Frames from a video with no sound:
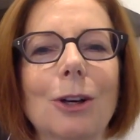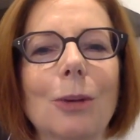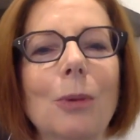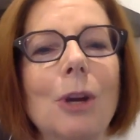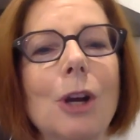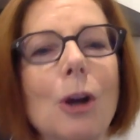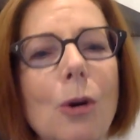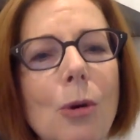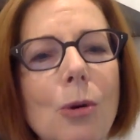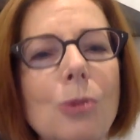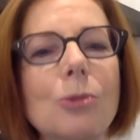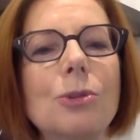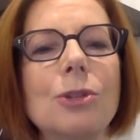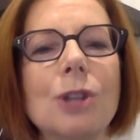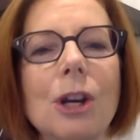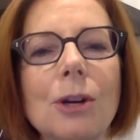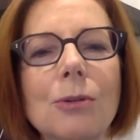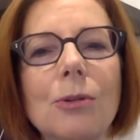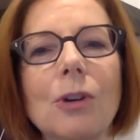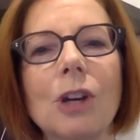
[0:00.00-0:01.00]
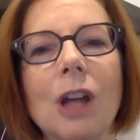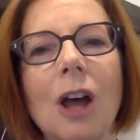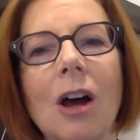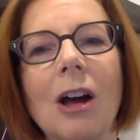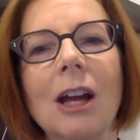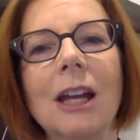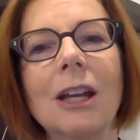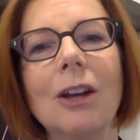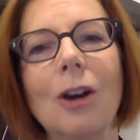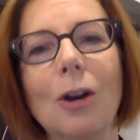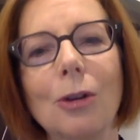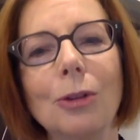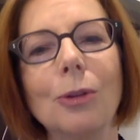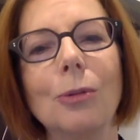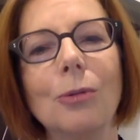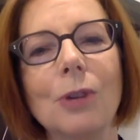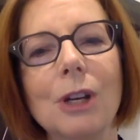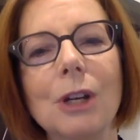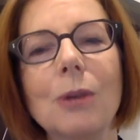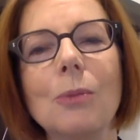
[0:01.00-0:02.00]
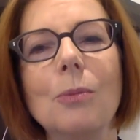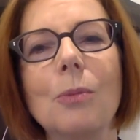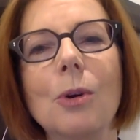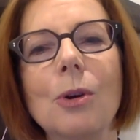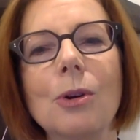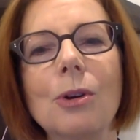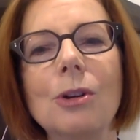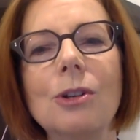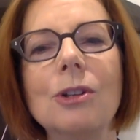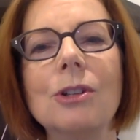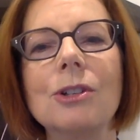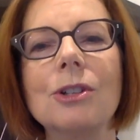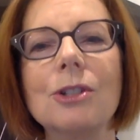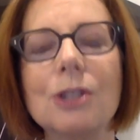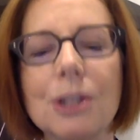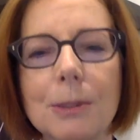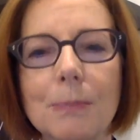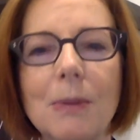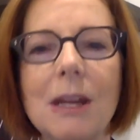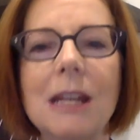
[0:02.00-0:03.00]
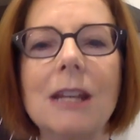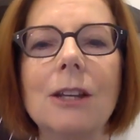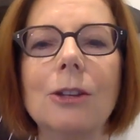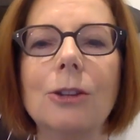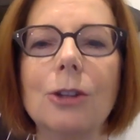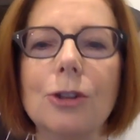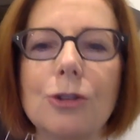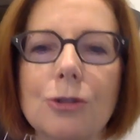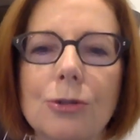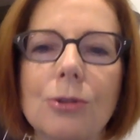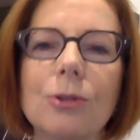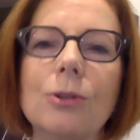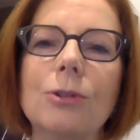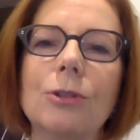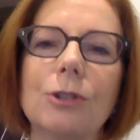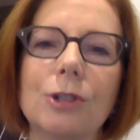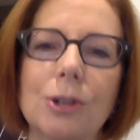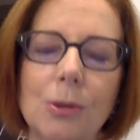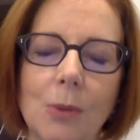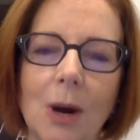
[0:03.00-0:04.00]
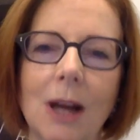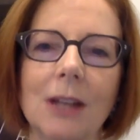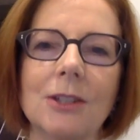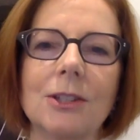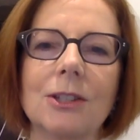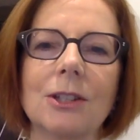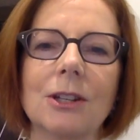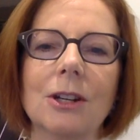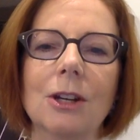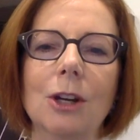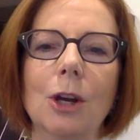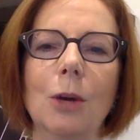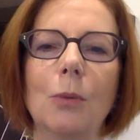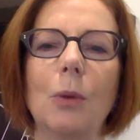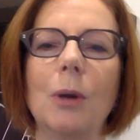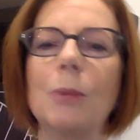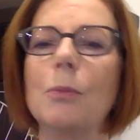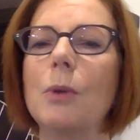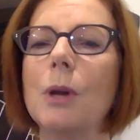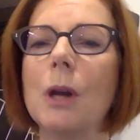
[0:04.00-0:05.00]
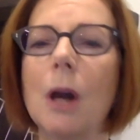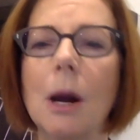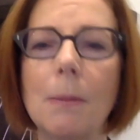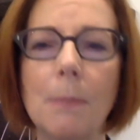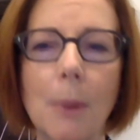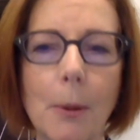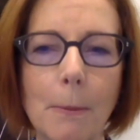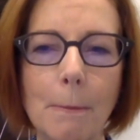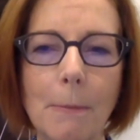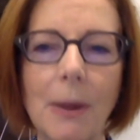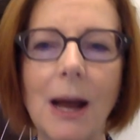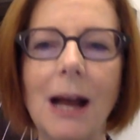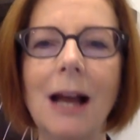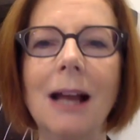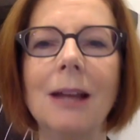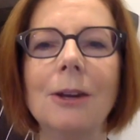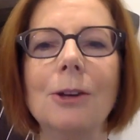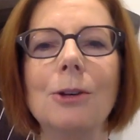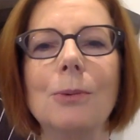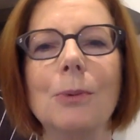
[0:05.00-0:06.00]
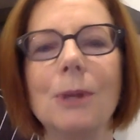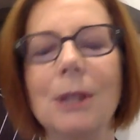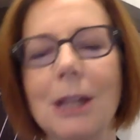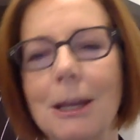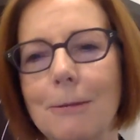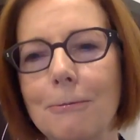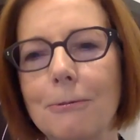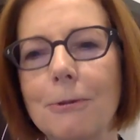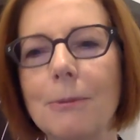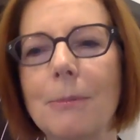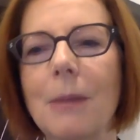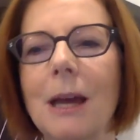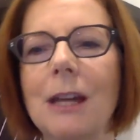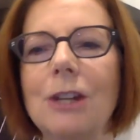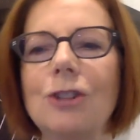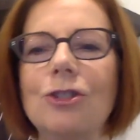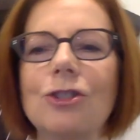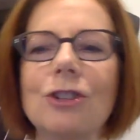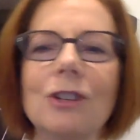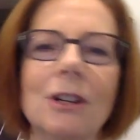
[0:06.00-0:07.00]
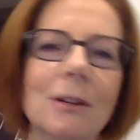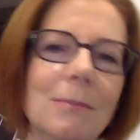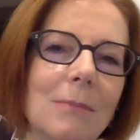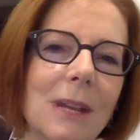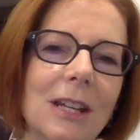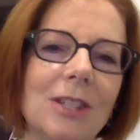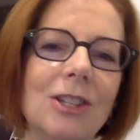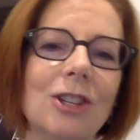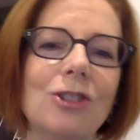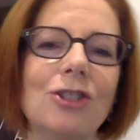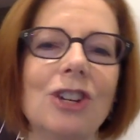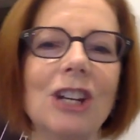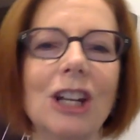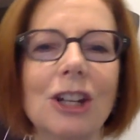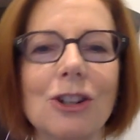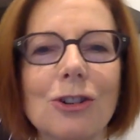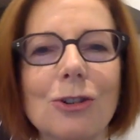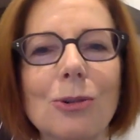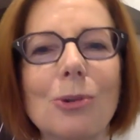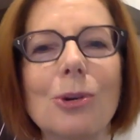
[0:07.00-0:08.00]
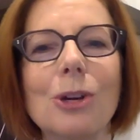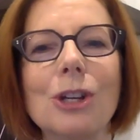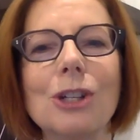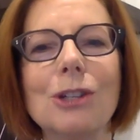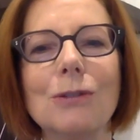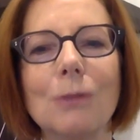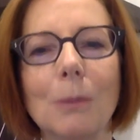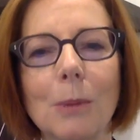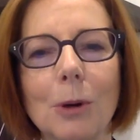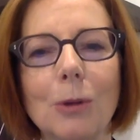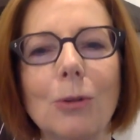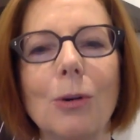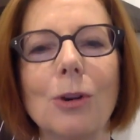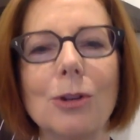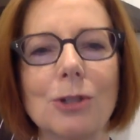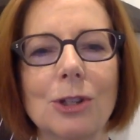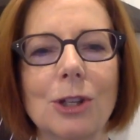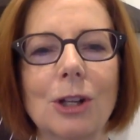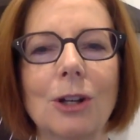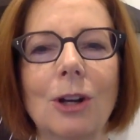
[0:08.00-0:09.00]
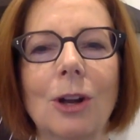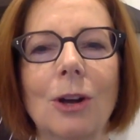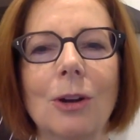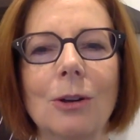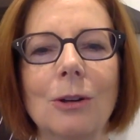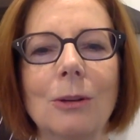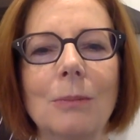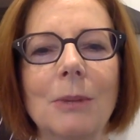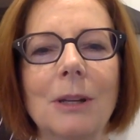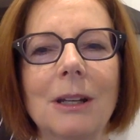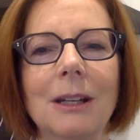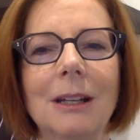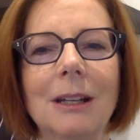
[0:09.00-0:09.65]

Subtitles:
We are also relying on the written word to speak the truth to us when we are bombarded with information and messaging and noise from across the globe.